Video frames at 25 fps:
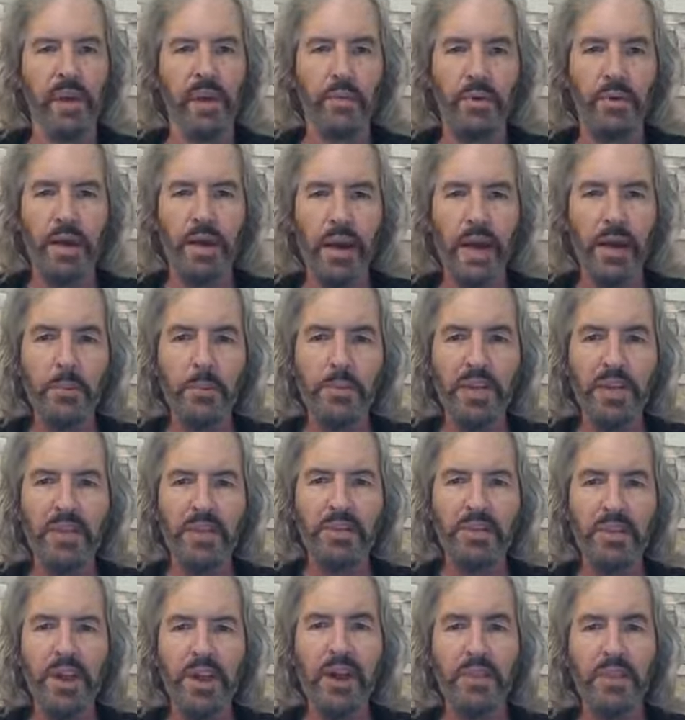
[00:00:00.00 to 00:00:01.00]
But how many
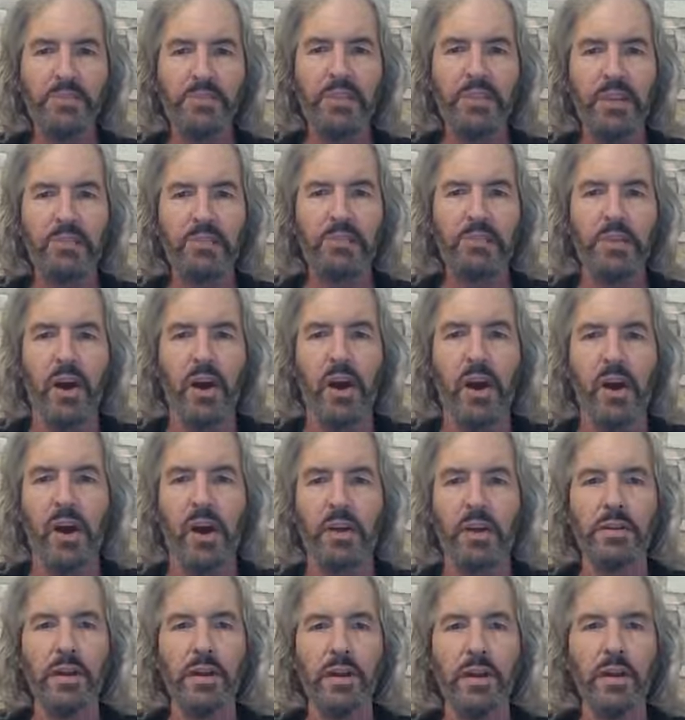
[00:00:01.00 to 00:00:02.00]
times has
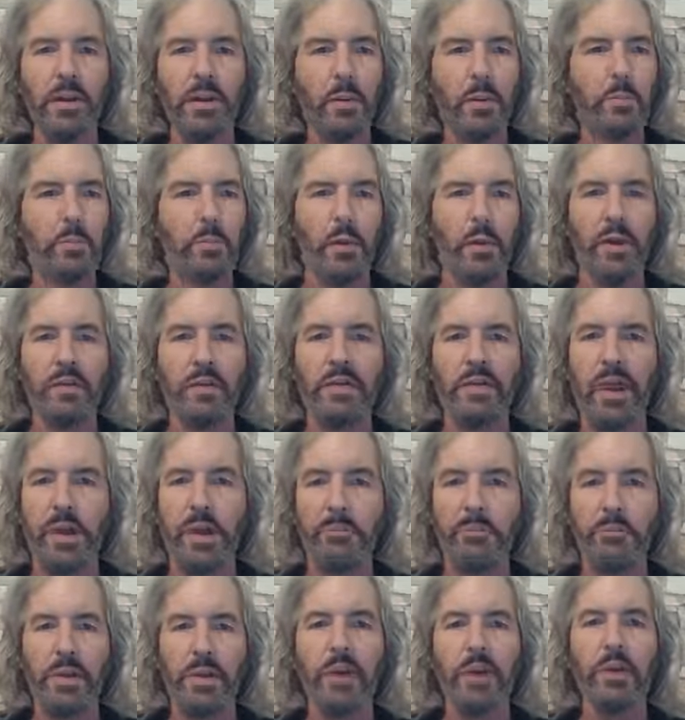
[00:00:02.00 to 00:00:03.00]
God brought
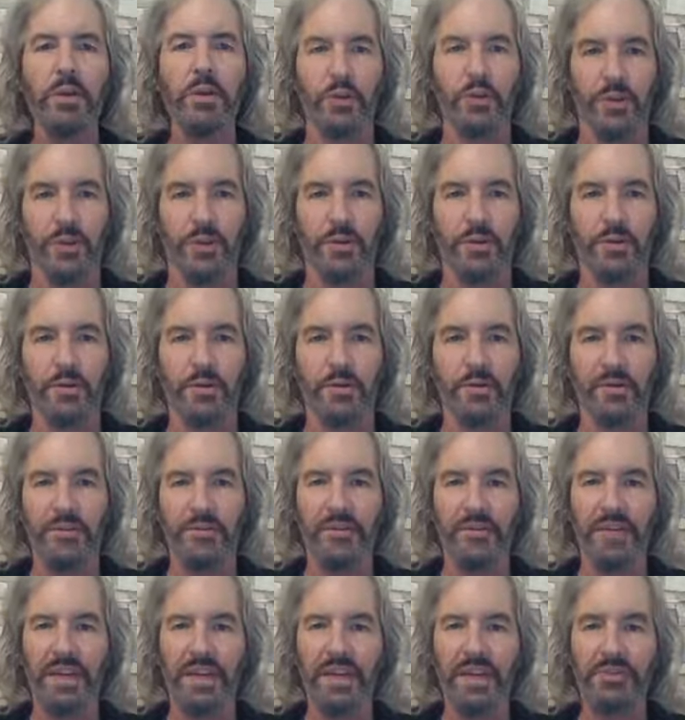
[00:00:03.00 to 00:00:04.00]
that pillar
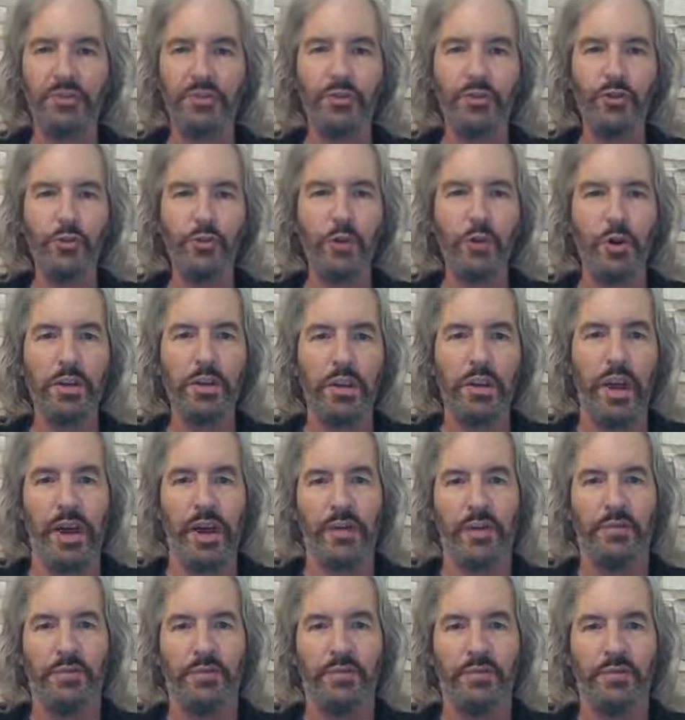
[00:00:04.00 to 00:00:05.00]
into your
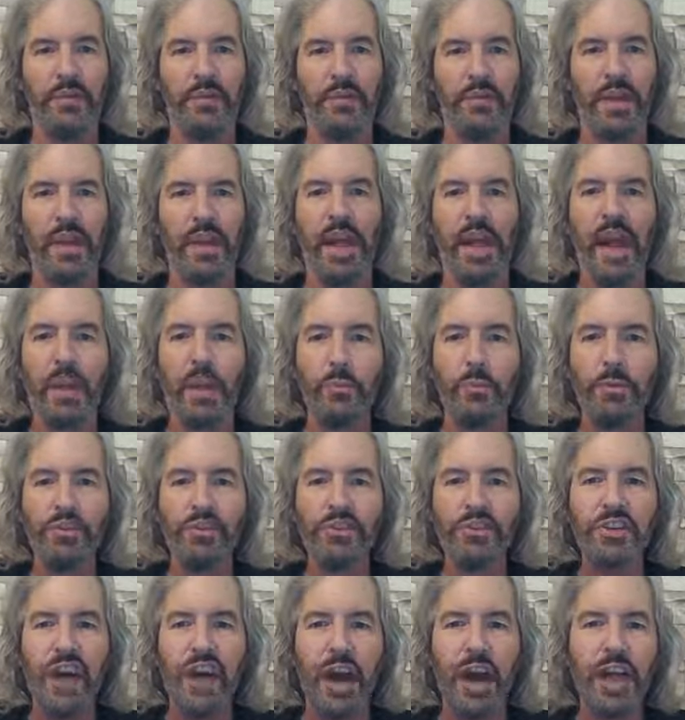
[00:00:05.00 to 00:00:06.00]
life and was
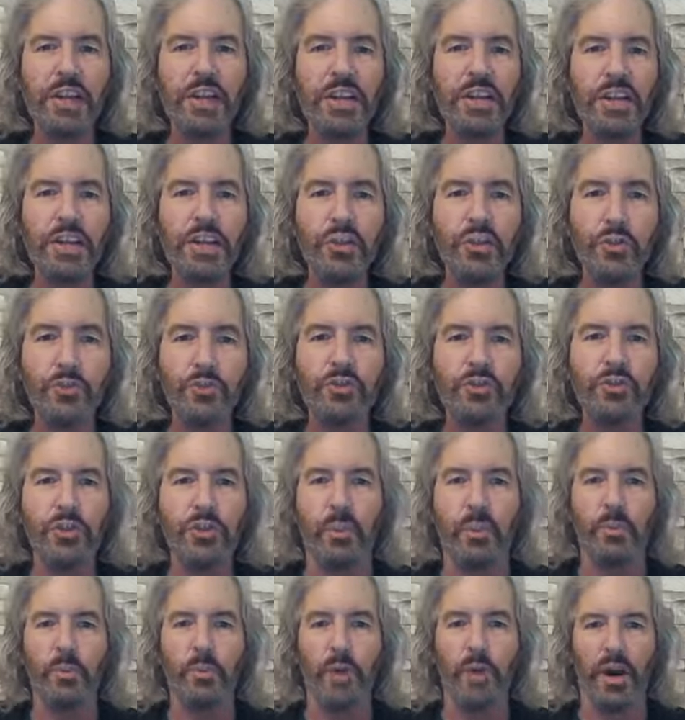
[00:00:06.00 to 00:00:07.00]
guiding you
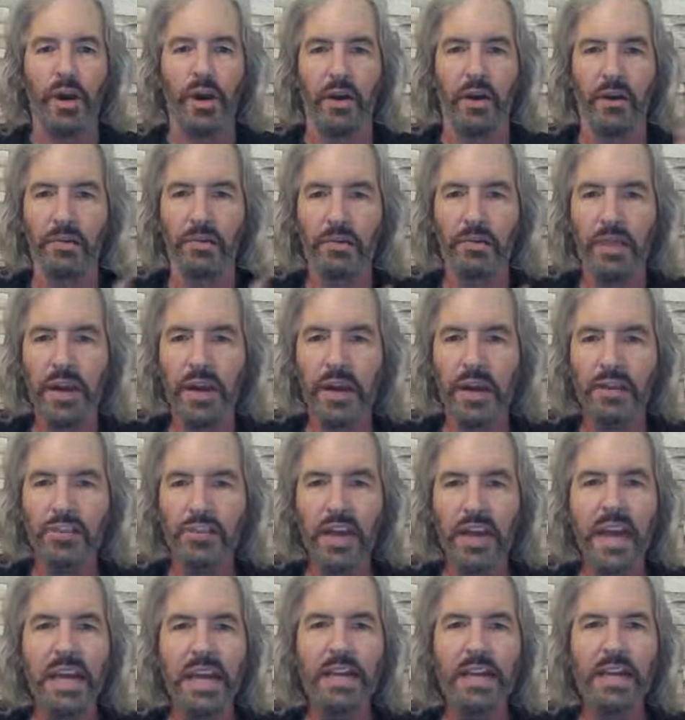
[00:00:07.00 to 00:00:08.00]
somewhere,
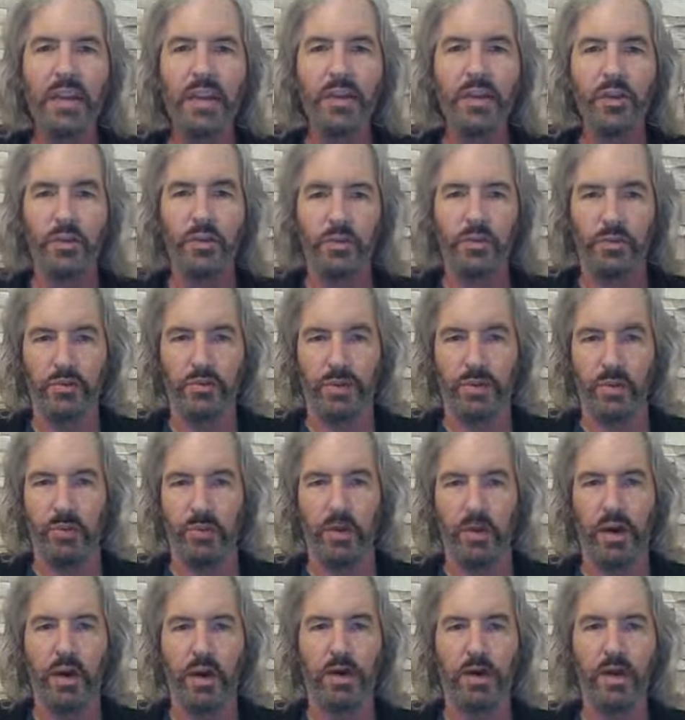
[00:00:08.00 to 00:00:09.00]
taking you
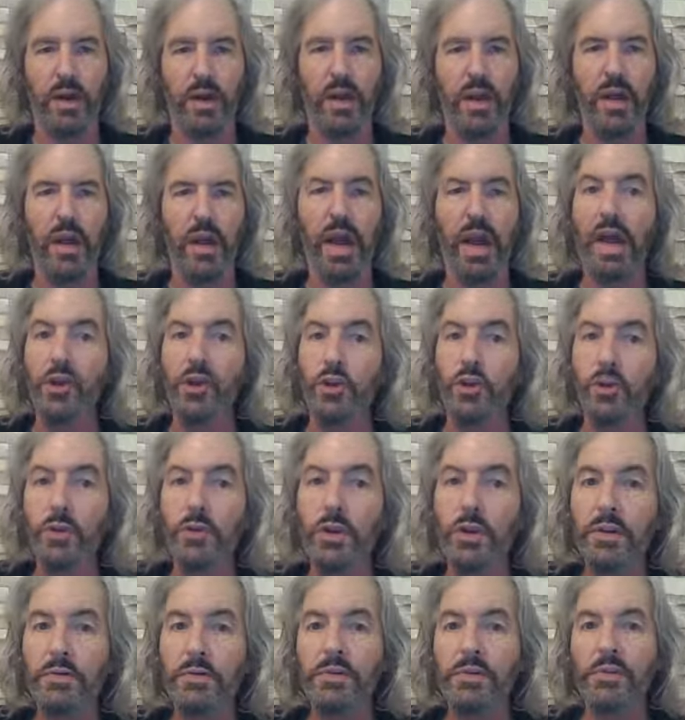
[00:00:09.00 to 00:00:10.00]
somewhere? and you
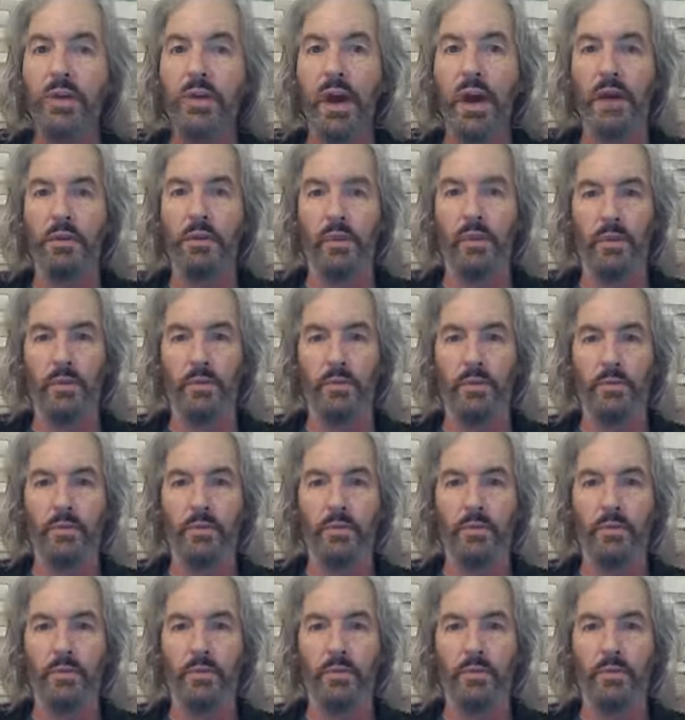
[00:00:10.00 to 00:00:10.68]
didn't follow.